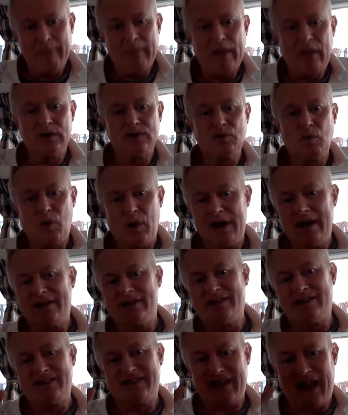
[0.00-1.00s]
Because what
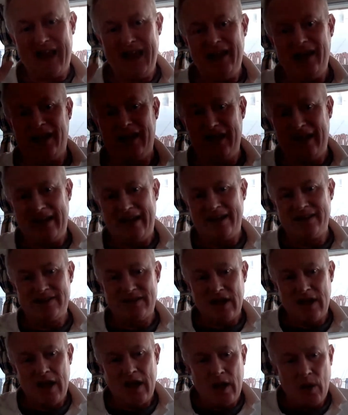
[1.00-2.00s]
it's saying
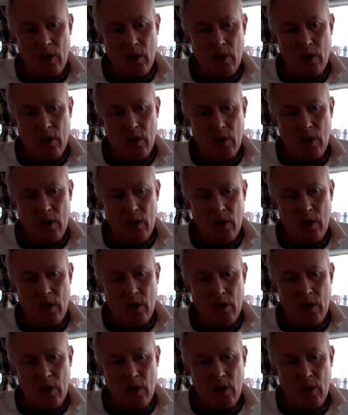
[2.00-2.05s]
is